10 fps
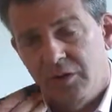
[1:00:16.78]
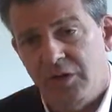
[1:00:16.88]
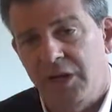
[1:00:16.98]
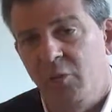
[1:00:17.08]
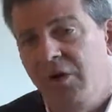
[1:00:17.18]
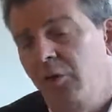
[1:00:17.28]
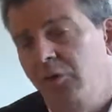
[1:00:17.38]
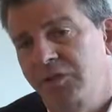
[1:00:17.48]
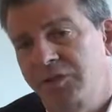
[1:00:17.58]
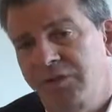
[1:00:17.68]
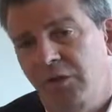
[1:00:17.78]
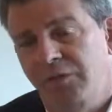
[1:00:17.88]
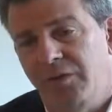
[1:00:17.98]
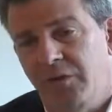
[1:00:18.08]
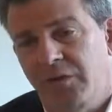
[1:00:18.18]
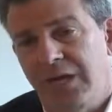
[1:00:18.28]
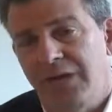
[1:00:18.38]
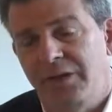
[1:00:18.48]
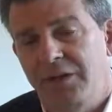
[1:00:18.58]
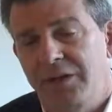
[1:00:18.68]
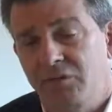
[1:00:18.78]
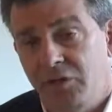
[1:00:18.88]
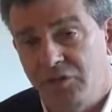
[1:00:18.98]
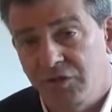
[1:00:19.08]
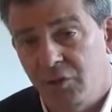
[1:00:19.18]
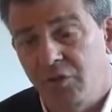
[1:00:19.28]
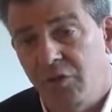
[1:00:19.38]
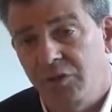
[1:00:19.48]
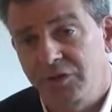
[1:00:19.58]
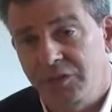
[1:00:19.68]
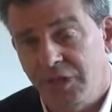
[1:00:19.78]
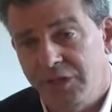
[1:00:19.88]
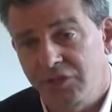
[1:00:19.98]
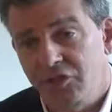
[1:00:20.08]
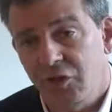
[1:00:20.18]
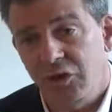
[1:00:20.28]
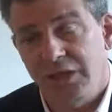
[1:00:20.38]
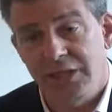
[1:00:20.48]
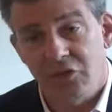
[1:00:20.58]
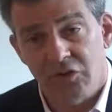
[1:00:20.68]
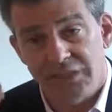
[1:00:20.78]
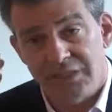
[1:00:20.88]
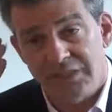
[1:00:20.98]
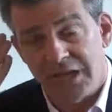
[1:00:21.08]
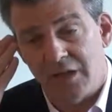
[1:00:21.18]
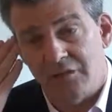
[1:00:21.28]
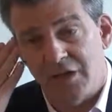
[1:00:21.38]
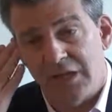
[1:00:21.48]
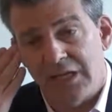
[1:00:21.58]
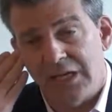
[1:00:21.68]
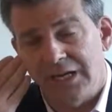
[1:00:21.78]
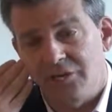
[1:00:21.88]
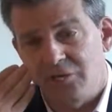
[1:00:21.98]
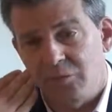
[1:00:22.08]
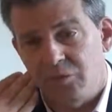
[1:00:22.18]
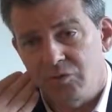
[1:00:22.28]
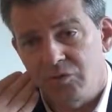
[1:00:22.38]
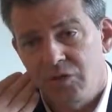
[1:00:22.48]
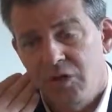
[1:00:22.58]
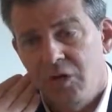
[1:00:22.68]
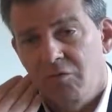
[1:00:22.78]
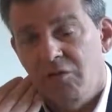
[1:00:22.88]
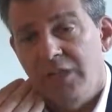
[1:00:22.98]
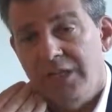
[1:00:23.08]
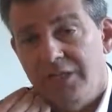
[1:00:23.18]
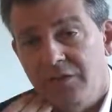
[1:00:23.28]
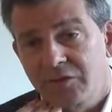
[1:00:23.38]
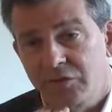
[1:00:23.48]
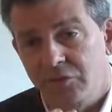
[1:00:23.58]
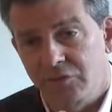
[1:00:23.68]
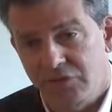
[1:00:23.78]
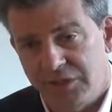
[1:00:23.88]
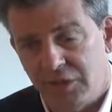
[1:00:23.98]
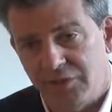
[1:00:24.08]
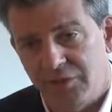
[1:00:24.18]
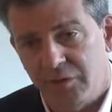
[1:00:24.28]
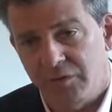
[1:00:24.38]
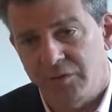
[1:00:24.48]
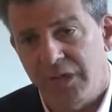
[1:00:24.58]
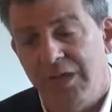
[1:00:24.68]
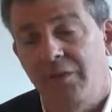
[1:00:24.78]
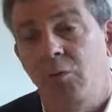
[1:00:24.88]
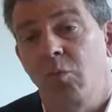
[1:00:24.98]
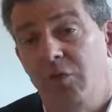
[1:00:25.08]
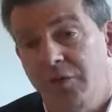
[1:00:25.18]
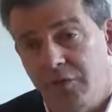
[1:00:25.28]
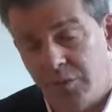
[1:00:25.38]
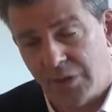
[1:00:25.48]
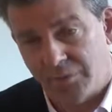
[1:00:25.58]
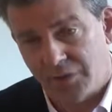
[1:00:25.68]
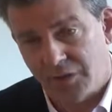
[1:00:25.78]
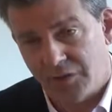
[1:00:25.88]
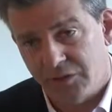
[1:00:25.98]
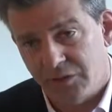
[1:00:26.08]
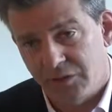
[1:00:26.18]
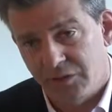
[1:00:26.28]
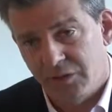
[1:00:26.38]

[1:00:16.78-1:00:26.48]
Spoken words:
okay, where he holds his cell phone, and that Israel's doing their own studies showing an increase in salivary gland tumors related to cell phones, and they're warning their population.